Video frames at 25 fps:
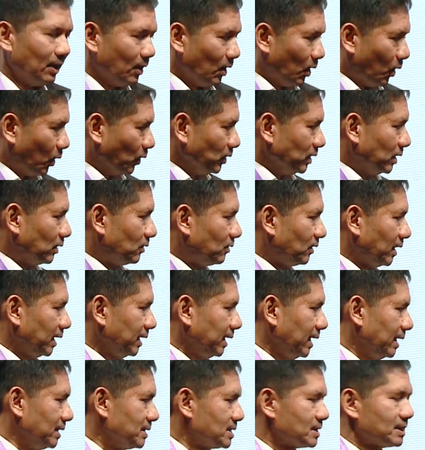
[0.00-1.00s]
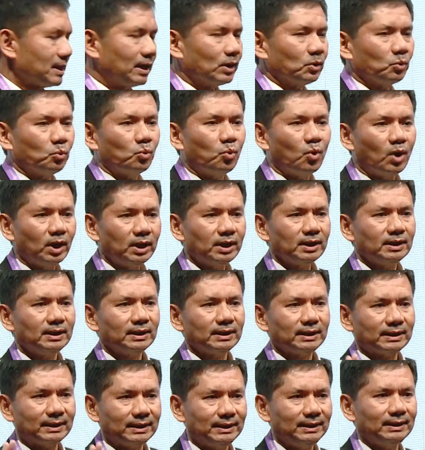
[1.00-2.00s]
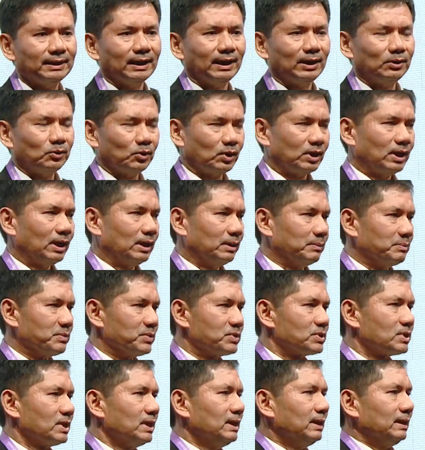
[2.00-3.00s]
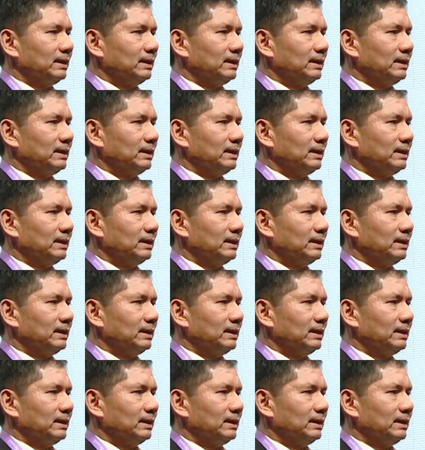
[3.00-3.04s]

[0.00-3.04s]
On the right-hand side, what are the key outcomes